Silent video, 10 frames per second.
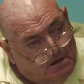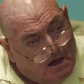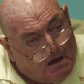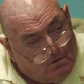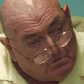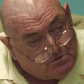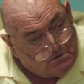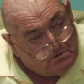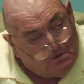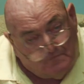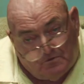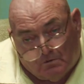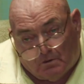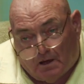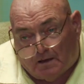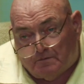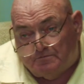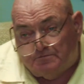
out of your life.